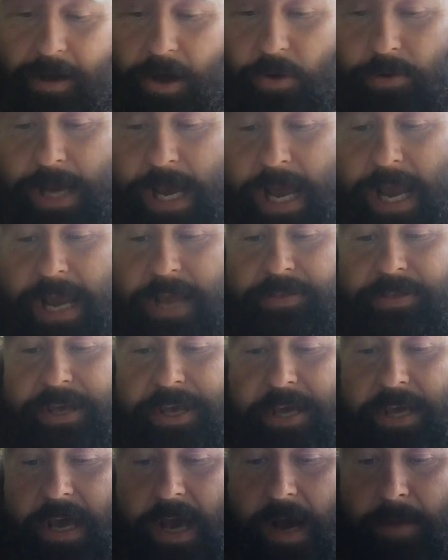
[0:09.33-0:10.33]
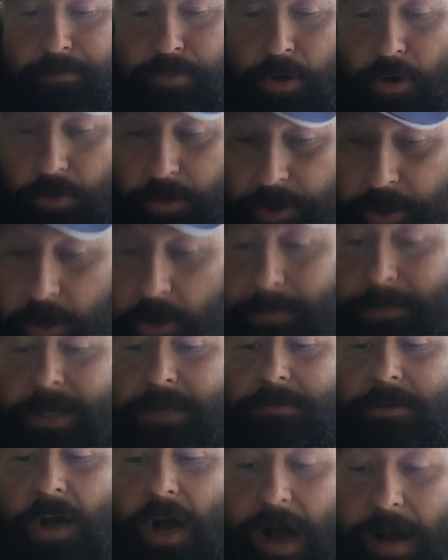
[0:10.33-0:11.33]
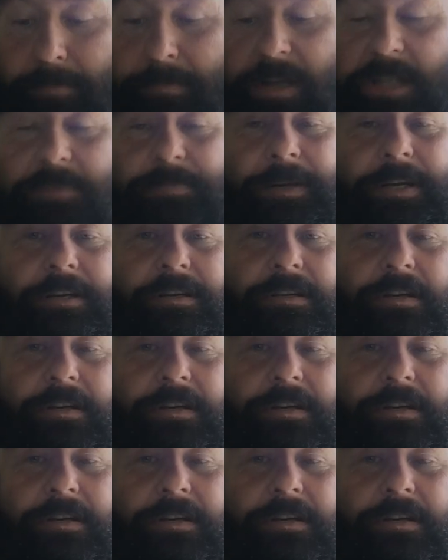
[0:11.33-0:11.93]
Okay, the Procurement Ombudsman